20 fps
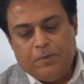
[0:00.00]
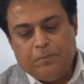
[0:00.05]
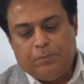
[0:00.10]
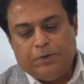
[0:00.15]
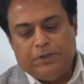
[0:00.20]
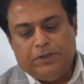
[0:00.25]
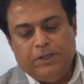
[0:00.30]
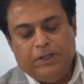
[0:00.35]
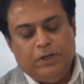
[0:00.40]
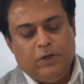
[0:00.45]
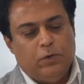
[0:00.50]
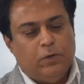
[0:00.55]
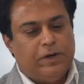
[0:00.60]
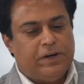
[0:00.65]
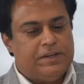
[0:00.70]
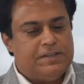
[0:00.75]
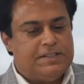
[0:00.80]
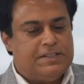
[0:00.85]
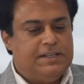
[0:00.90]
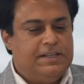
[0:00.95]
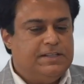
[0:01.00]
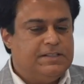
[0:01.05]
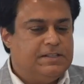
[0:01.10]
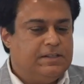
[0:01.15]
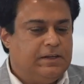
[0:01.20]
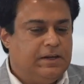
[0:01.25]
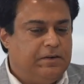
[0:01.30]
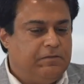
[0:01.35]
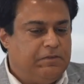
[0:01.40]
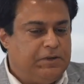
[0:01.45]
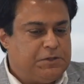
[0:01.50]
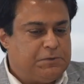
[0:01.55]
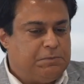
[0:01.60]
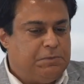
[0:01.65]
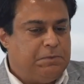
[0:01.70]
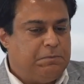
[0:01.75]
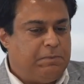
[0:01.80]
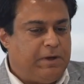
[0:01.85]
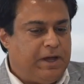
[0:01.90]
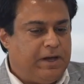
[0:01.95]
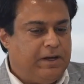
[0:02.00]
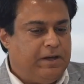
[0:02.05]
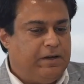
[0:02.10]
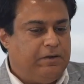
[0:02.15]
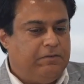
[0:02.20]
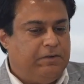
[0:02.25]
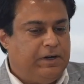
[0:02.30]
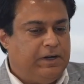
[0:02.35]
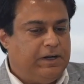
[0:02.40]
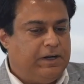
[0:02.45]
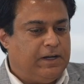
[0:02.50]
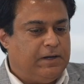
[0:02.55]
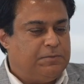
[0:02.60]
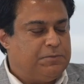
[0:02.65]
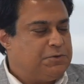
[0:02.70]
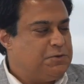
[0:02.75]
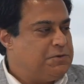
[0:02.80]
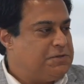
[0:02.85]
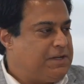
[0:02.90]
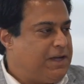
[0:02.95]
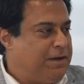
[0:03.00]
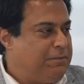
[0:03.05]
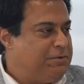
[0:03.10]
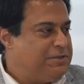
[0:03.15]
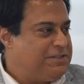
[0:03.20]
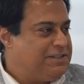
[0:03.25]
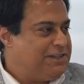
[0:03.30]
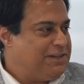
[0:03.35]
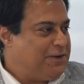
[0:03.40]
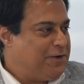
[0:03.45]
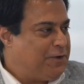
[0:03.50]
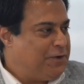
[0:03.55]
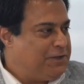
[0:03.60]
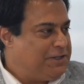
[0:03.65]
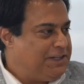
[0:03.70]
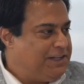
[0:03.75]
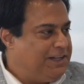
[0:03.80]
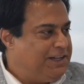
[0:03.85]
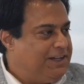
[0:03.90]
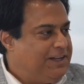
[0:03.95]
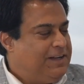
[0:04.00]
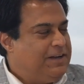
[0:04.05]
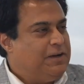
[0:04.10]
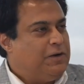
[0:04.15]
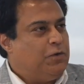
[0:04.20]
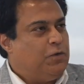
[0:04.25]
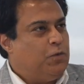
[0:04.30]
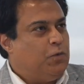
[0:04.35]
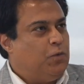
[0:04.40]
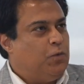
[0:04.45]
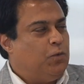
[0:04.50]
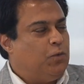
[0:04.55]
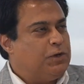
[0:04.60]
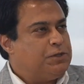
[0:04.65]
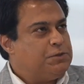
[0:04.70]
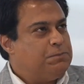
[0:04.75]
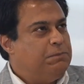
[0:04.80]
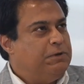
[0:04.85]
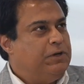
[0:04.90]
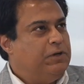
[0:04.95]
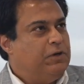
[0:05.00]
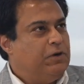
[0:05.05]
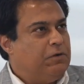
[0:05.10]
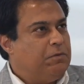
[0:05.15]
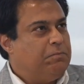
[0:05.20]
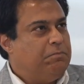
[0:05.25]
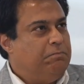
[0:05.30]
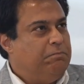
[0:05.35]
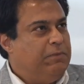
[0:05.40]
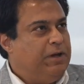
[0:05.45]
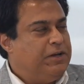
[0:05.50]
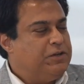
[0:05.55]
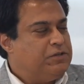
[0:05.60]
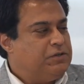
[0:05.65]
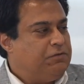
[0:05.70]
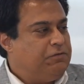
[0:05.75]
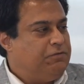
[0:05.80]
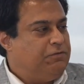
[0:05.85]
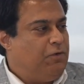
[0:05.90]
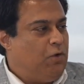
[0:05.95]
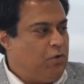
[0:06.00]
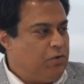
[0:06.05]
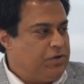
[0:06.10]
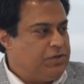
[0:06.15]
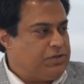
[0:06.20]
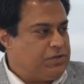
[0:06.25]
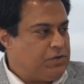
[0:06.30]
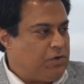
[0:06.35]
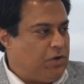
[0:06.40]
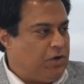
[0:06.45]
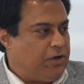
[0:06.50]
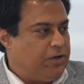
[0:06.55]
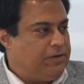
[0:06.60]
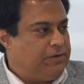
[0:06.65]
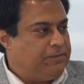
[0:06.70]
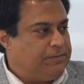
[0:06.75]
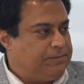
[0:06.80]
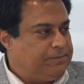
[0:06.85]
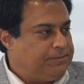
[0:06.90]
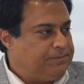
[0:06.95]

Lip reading: Pratik, you are a seasoned investment banker when it comes to cybersecurity. What's been your major focus on?